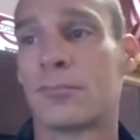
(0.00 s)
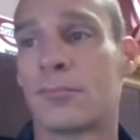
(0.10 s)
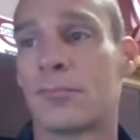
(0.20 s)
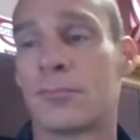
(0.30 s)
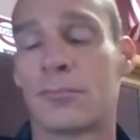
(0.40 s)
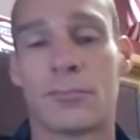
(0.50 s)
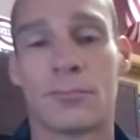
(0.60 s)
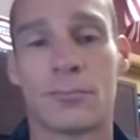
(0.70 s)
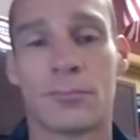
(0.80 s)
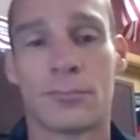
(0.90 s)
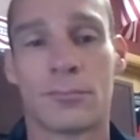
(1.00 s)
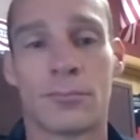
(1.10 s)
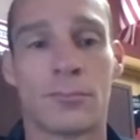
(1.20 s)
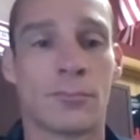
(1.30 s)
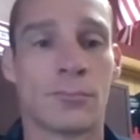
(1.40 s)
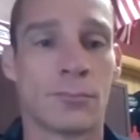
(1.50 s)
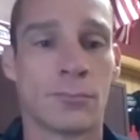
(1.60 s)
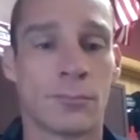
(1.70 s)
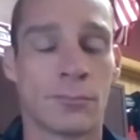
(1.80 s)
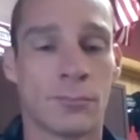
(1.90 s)

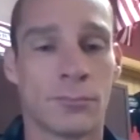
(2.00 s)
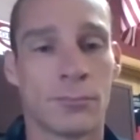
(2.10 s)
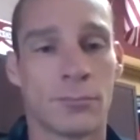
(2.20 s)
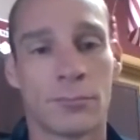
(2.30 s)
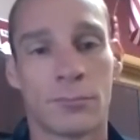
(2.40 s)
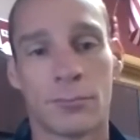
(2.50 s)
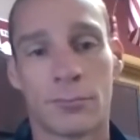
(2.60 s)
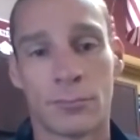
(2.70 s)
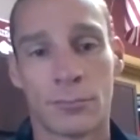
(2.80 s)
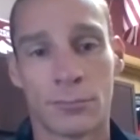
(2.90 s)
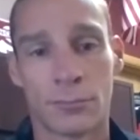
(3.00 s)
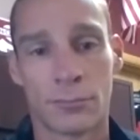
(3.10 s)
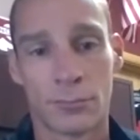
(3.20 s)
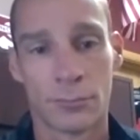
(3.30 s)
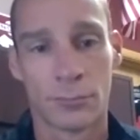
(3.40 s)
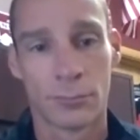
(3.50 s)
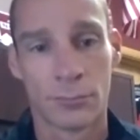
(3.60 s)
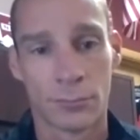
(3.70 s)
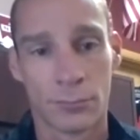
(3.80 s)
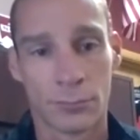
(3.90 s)

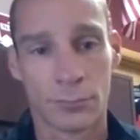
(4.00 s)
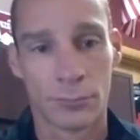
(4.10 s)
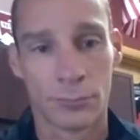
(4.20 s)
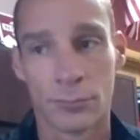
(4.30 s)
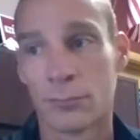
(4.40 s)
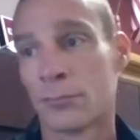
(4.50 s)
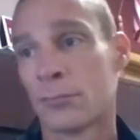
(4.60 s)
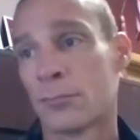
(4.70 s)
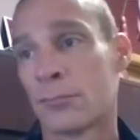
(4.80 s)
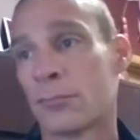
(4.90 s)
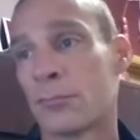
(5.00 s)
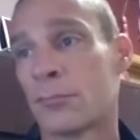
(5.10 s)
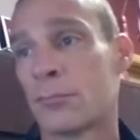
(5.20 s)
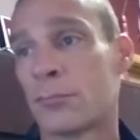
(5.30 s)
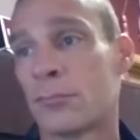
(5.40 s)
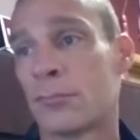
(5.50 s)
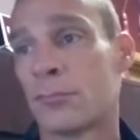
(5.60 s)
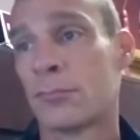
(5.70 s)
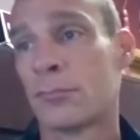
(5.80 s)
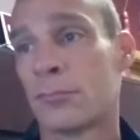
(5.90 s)

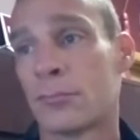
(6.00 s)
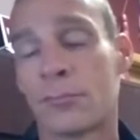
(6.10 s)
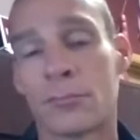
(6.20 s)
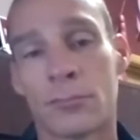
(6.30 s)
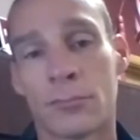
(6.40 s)
[no speech]